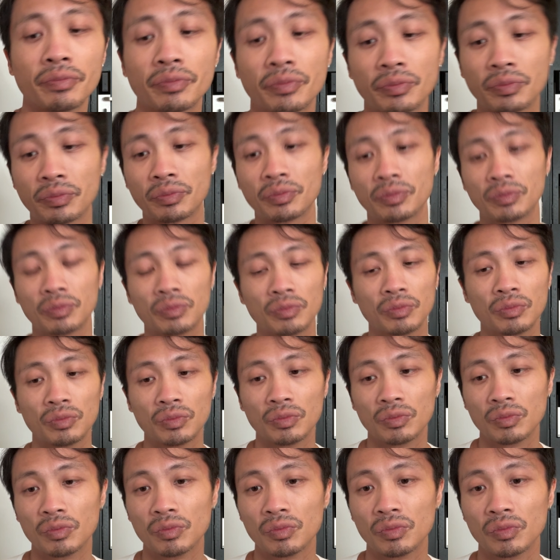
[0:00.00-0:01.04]

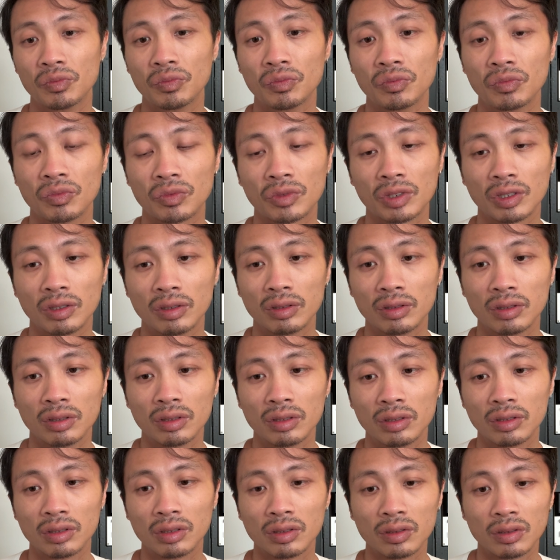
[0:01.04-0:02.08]

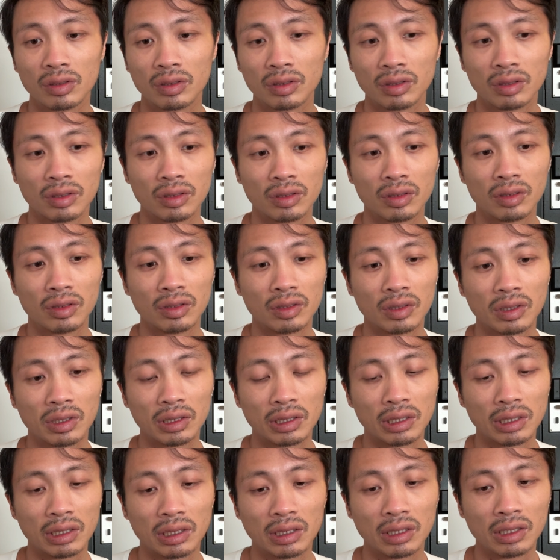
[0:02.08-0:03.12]

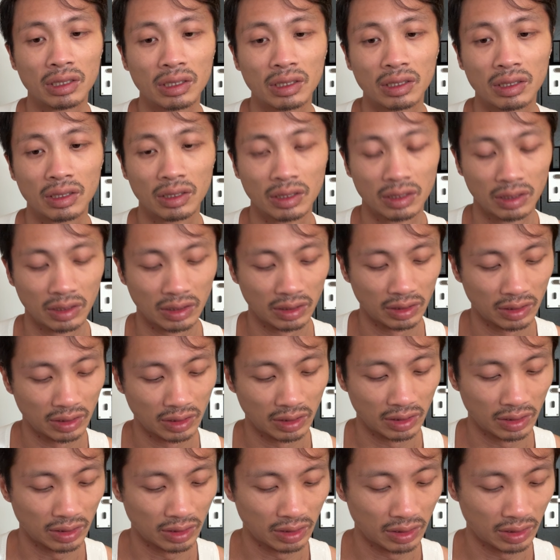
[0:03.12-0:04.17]

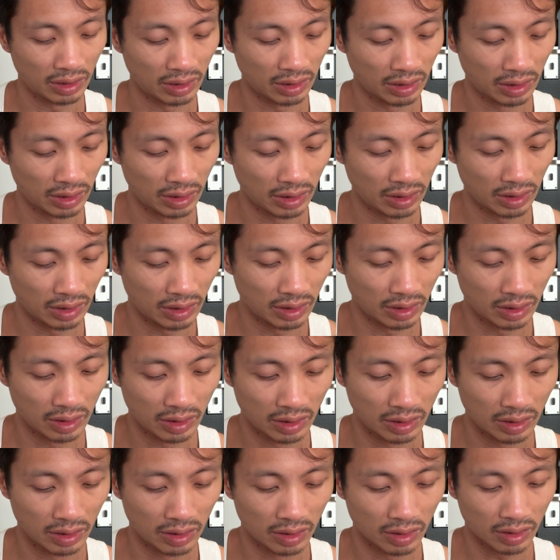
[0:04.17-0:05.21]

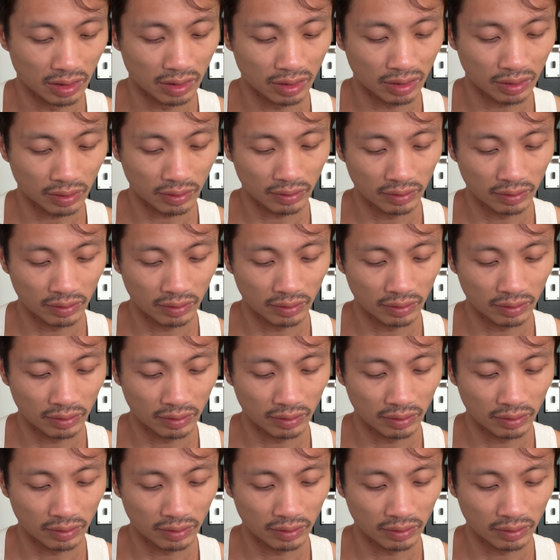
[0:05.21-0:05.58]
Nothing is said.